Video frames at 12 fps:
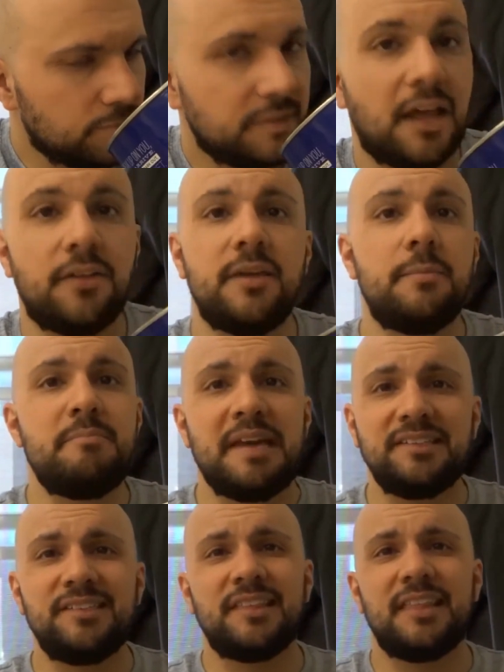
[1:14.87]
Now, the
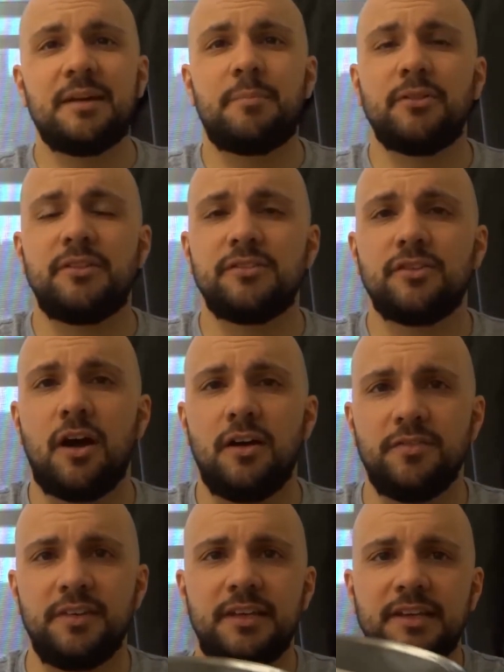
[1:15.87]
amazing thing about this
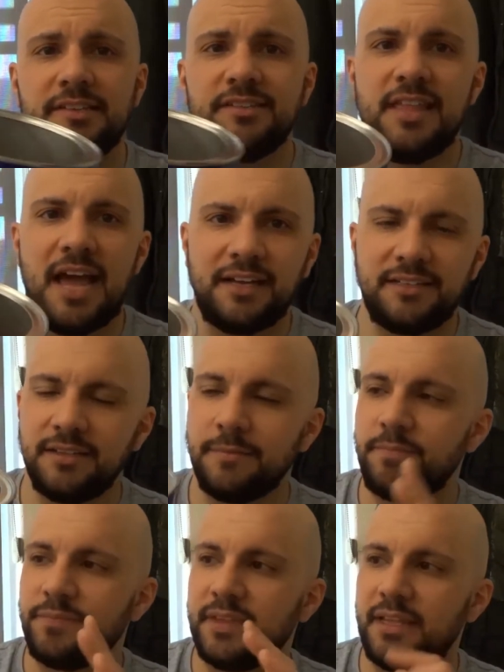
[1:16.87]
coffee is that
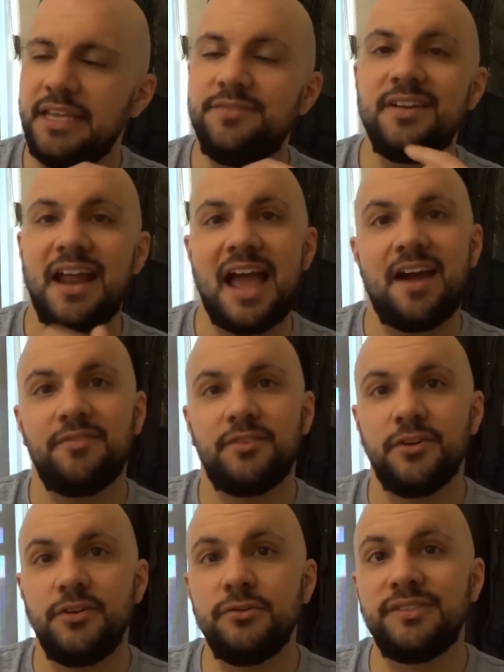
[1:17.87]
even
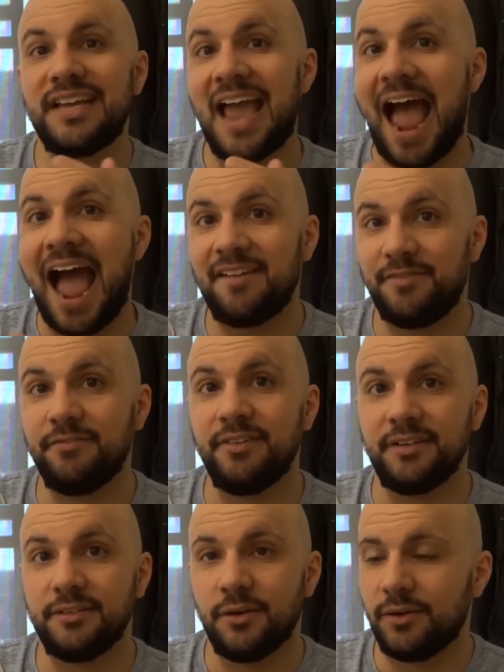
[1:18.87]
after using half of
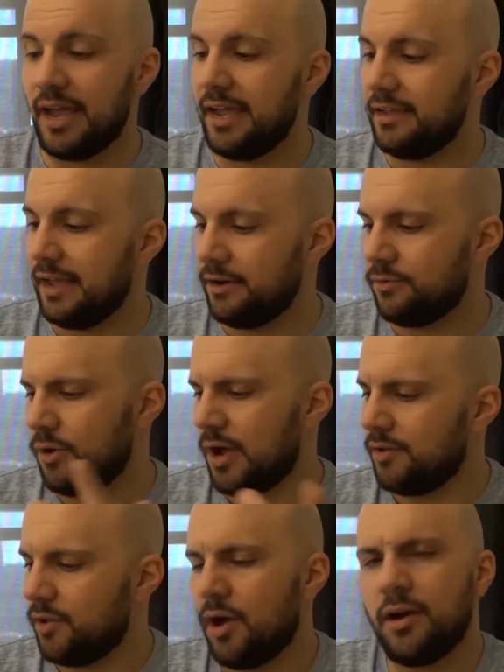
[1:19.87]
it, okay? I don't know how
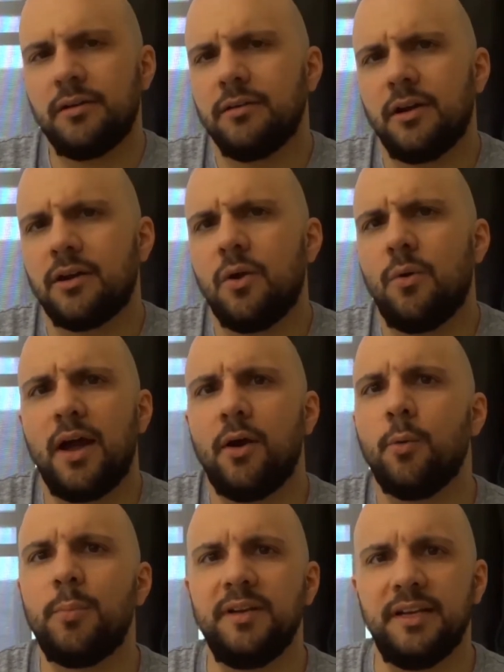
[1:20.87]
long ago I
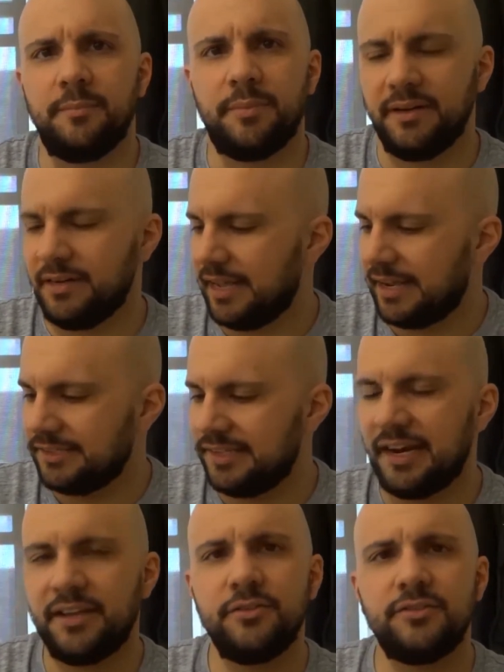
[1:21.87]
opened it, but like I
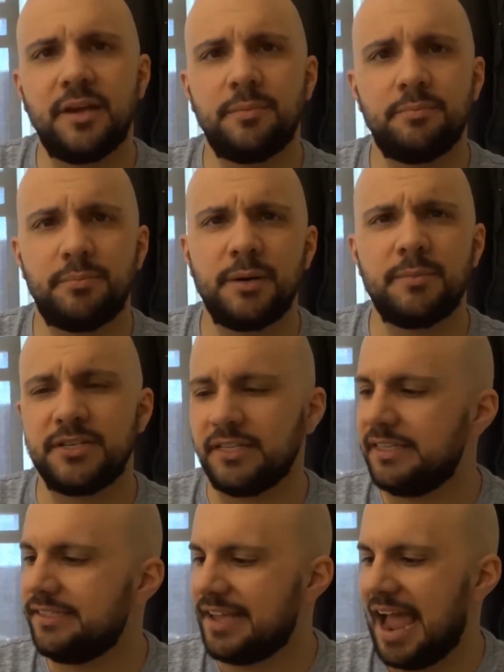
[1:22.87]
said, I used up pretty much at
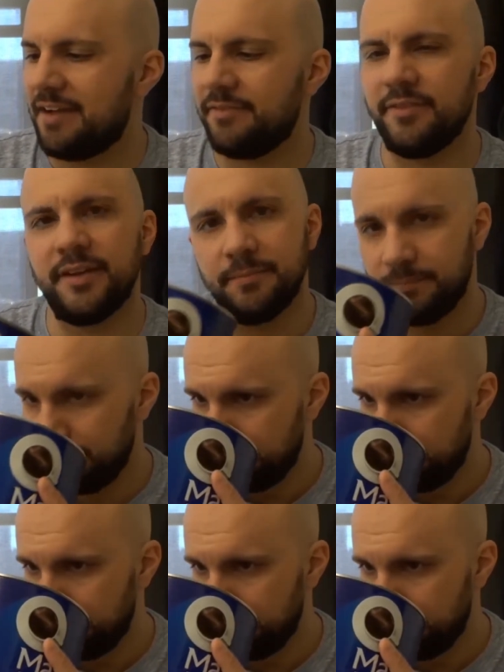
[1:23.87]
least half of it.